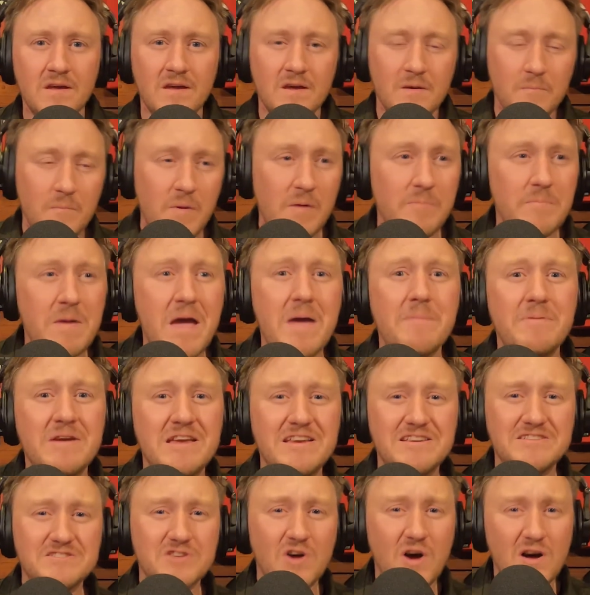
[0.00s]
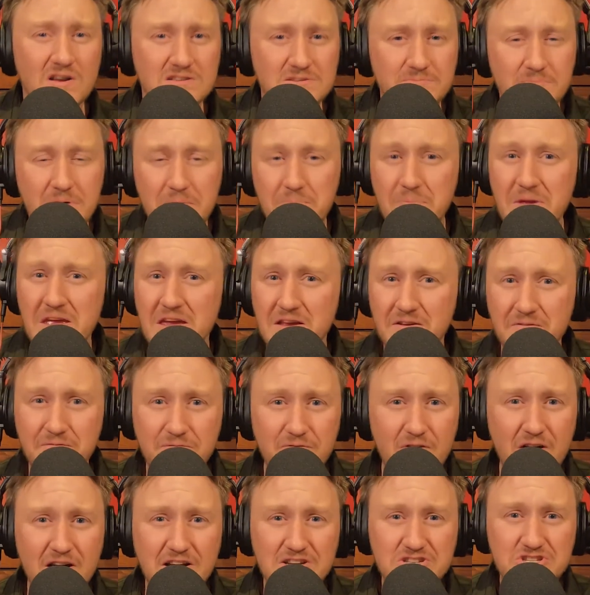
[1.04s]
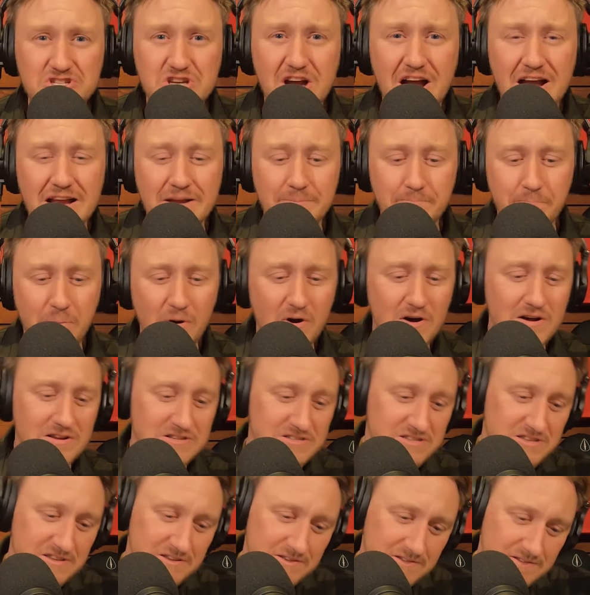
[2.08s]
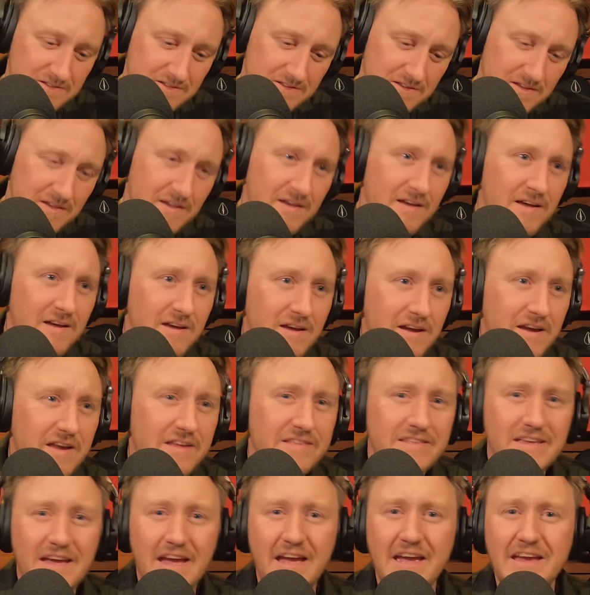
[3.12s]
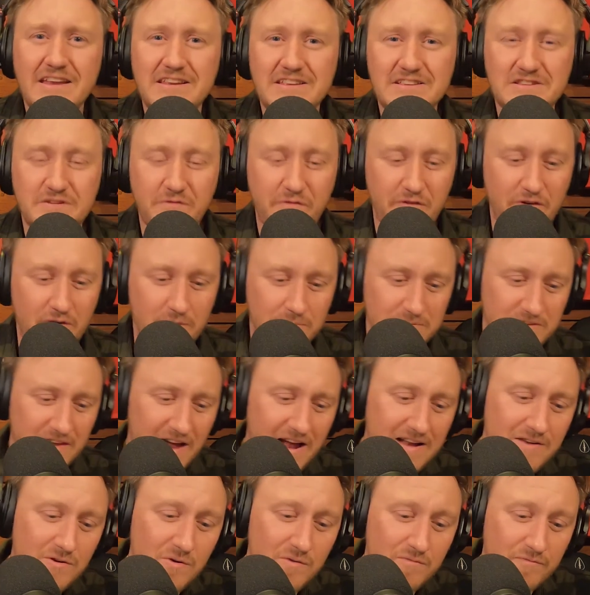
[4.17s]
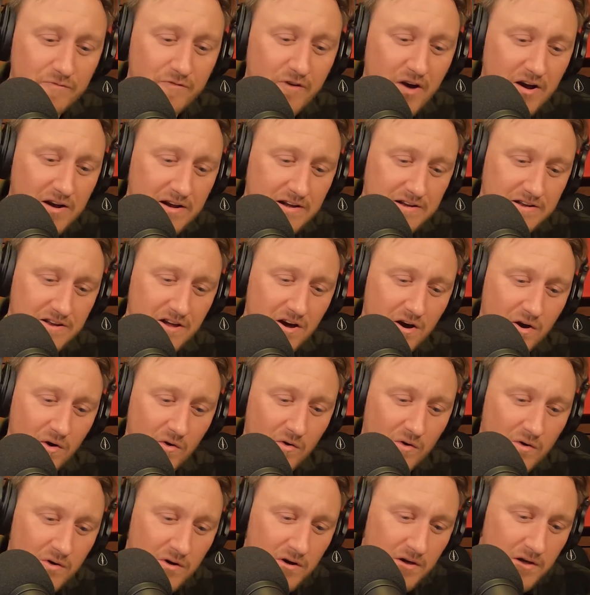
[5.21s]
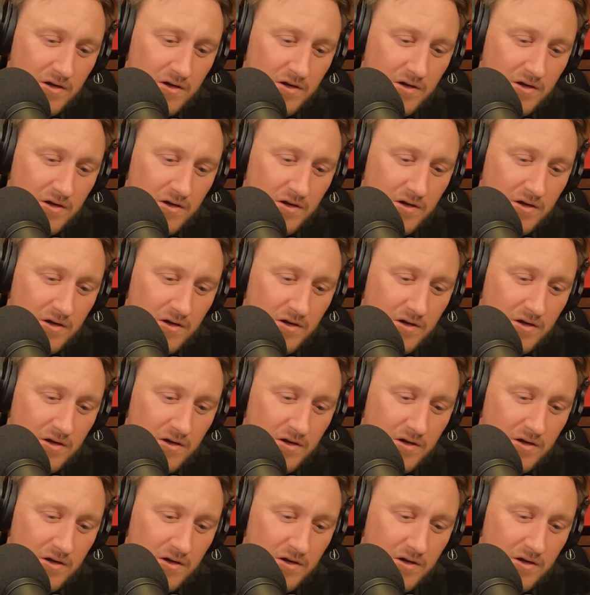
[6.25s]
But maybe he's awesome at being a fucking giant puss in the 80s films. I don't fucking know.